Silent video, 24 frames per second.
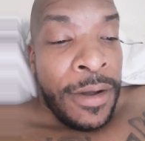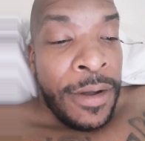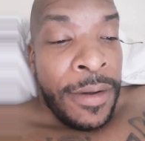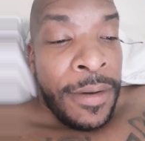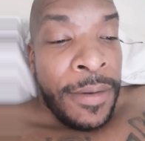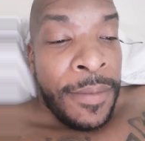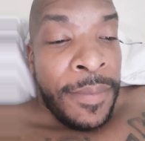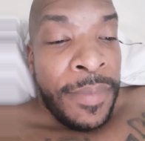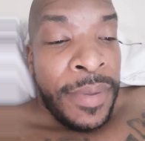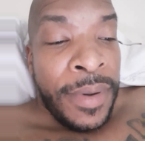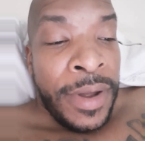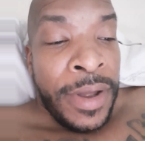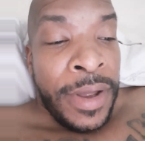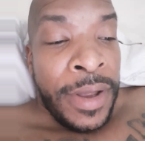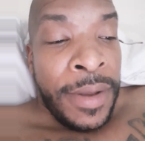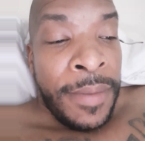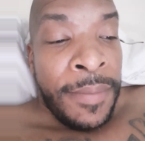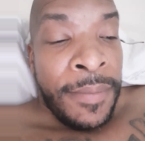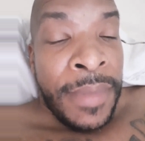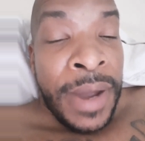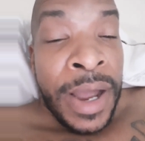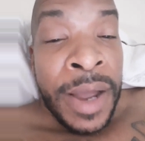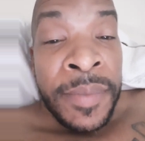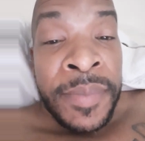But
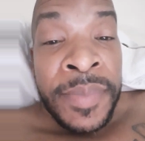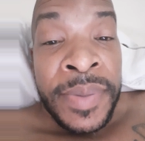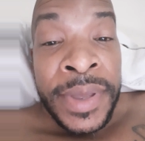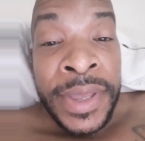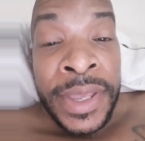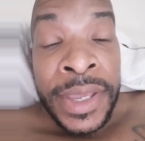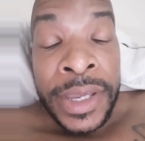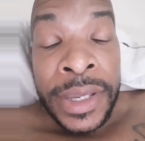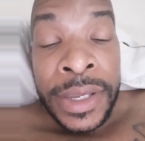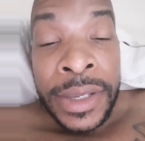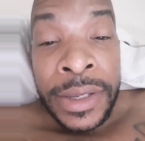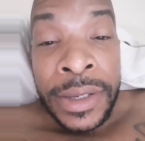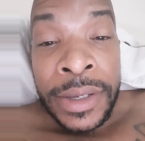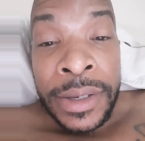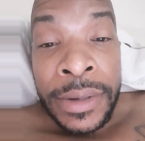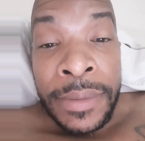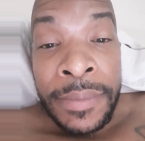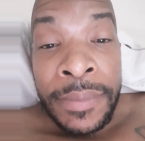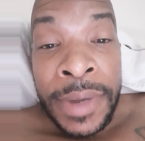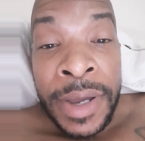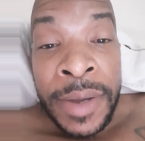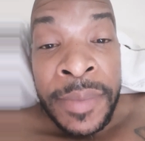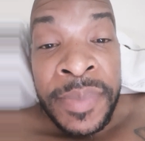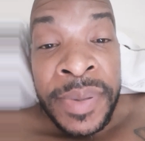my pick
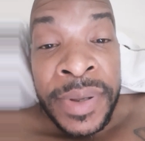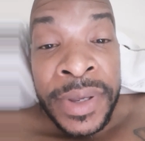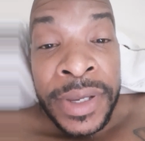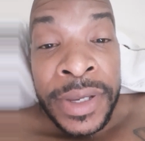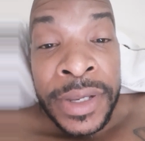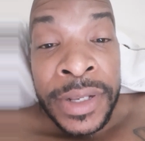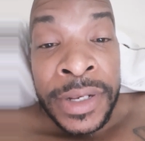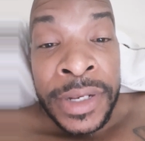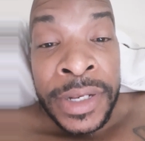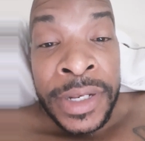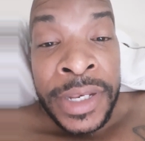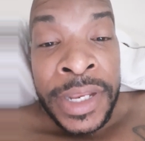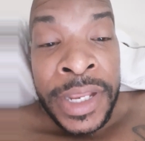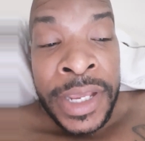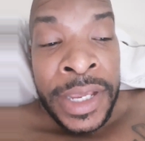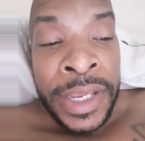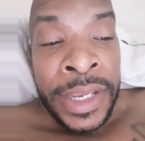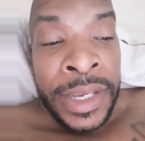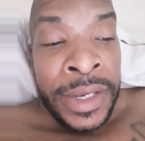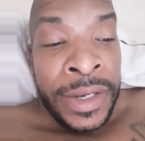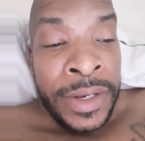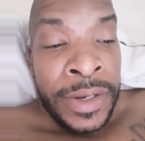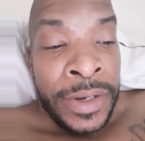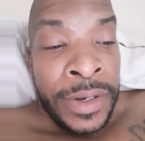of the
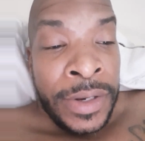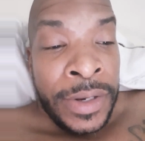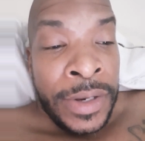day